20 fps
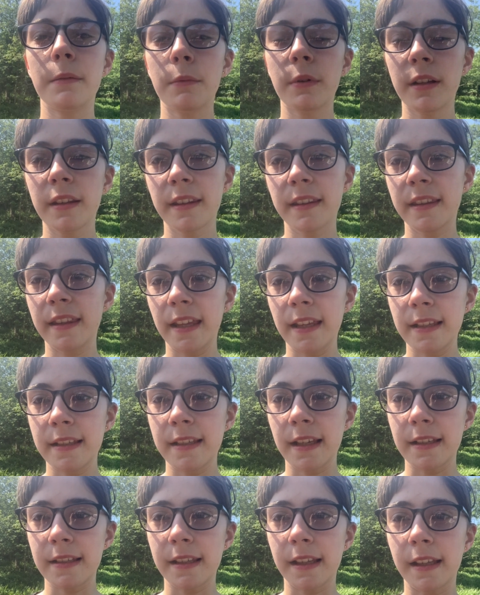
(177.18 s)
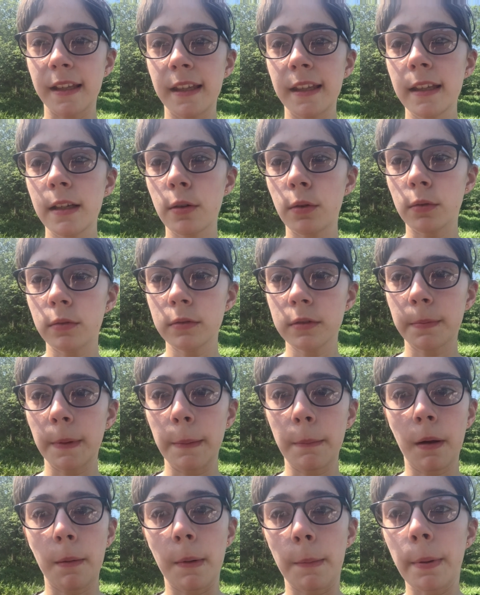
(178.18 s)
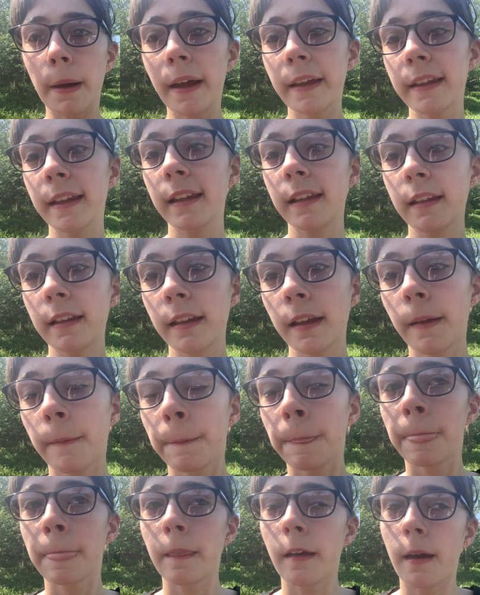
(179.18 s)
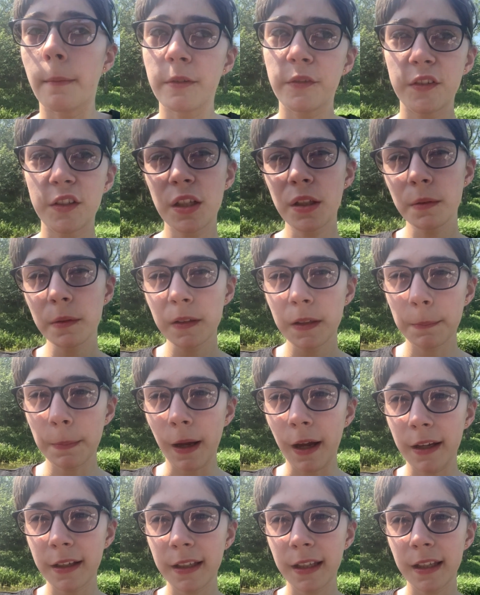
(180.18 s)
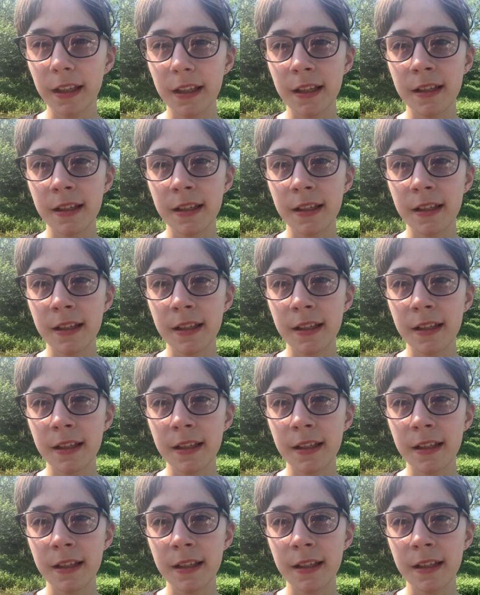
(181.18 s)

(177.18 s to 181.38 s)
then one of the things is that he called my mum a pikey. If you don't know what a pikey